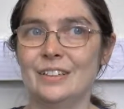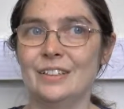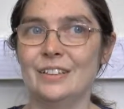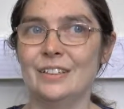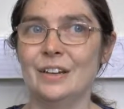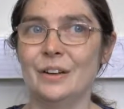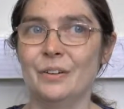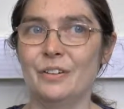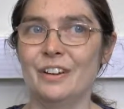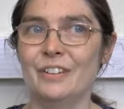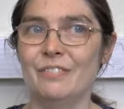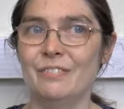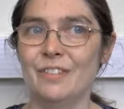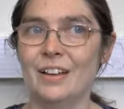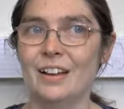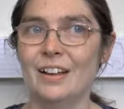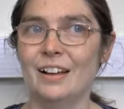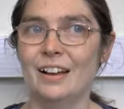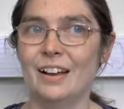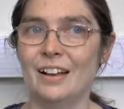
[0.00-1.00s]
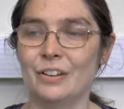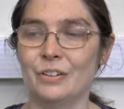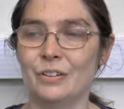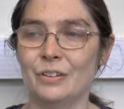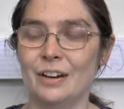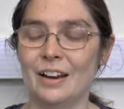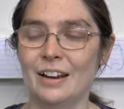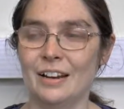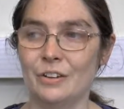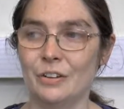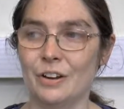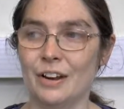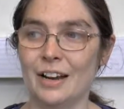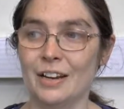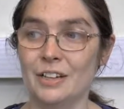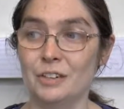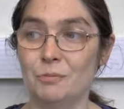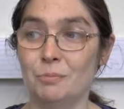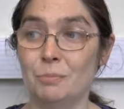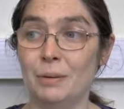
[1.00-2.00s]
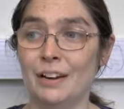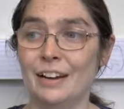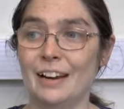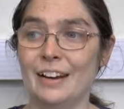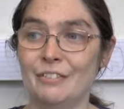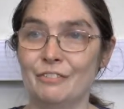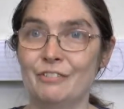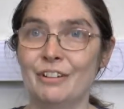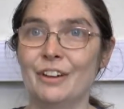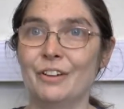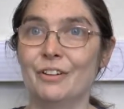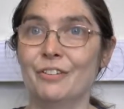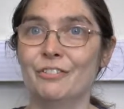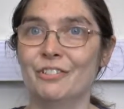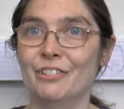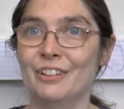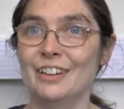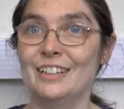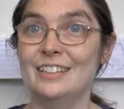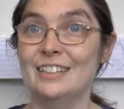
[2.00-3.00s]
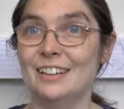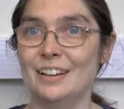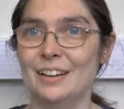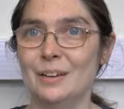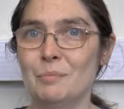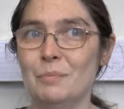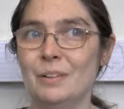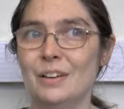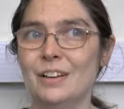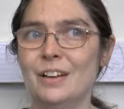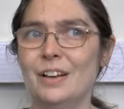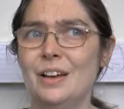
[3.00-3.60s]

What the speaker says: I could kind of plan recovery time,